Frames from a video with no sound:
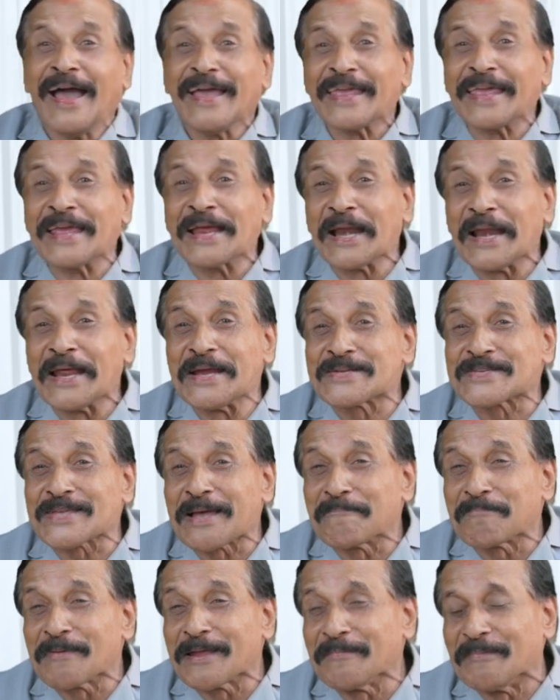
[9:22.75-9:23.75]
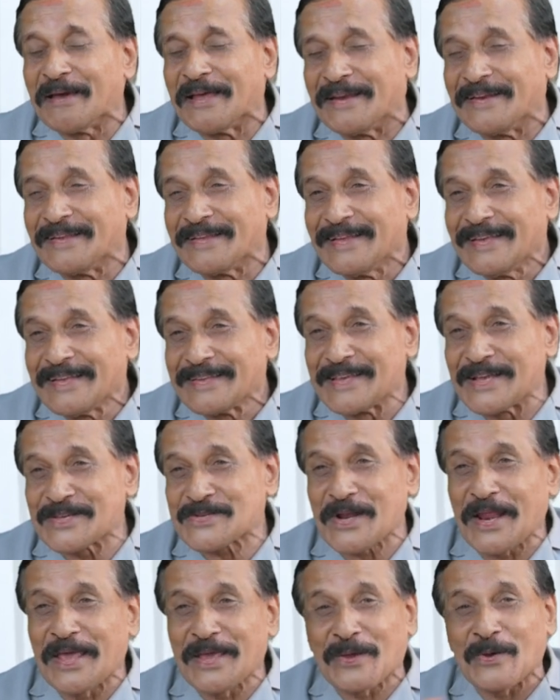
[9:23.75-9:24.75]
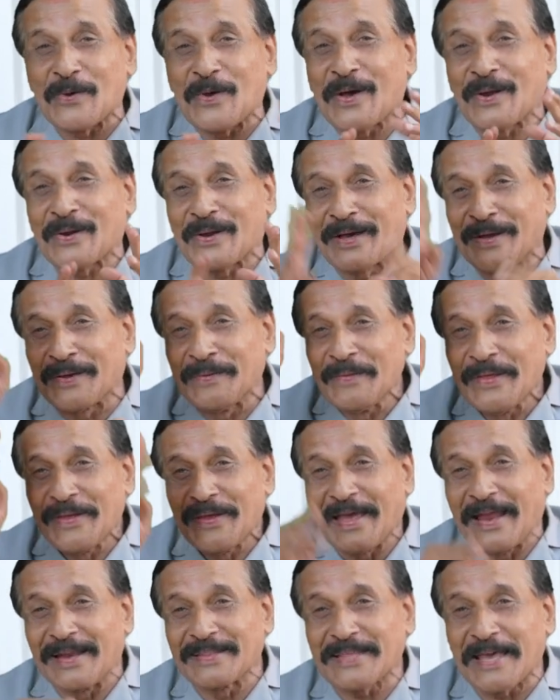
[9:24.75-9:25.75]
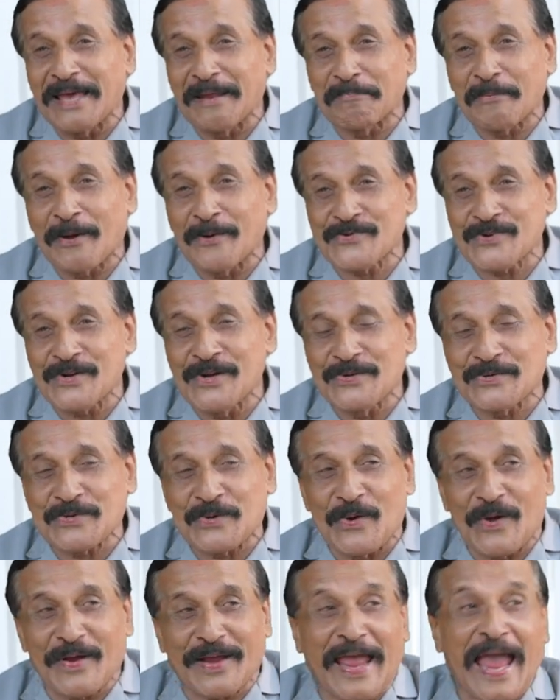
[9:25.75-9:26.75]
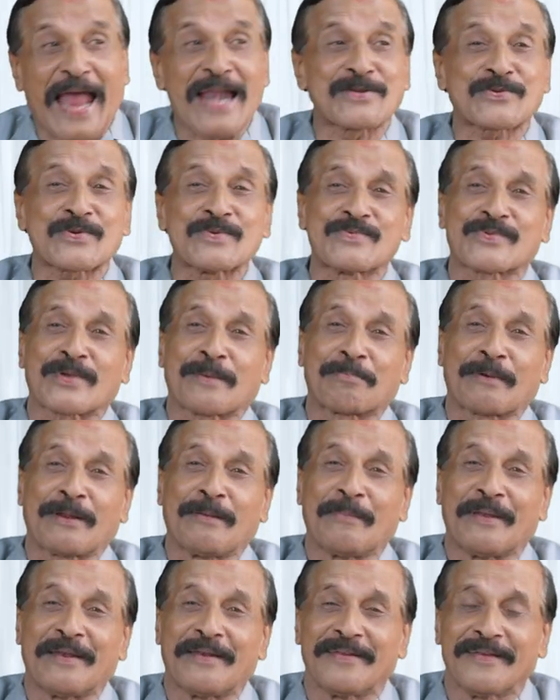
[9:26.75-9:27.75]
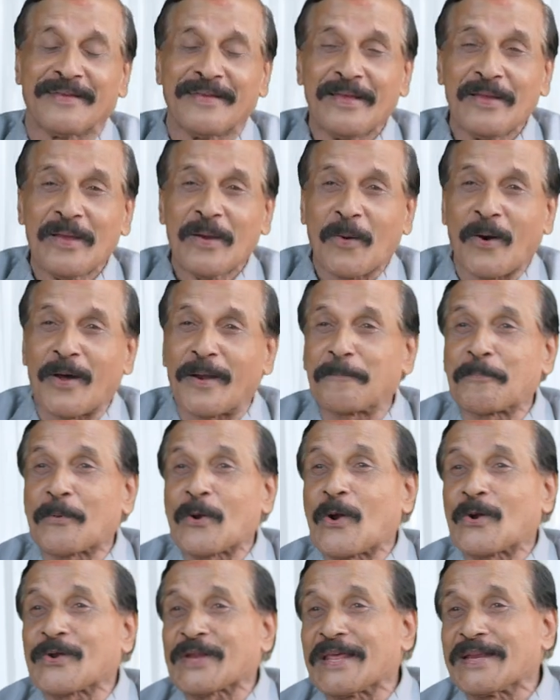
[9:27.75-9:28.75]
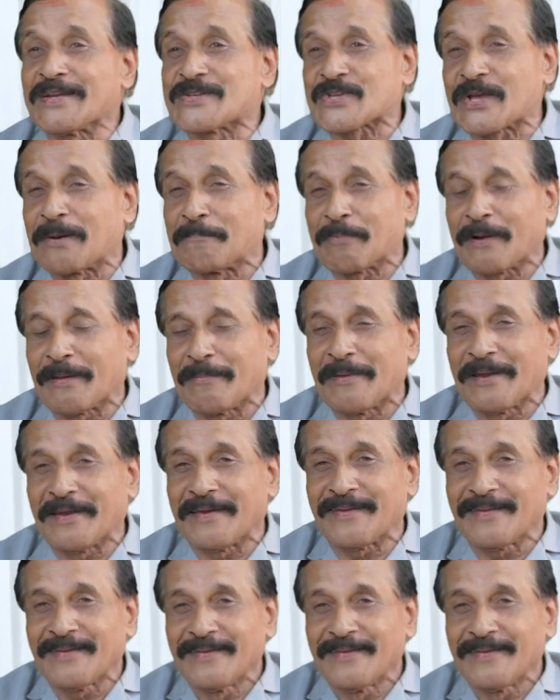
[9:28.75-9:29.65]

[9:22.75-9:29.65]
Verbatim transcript: English supplement, just like your uh, healthcare professionals, you have calcium supplement or protein supplement.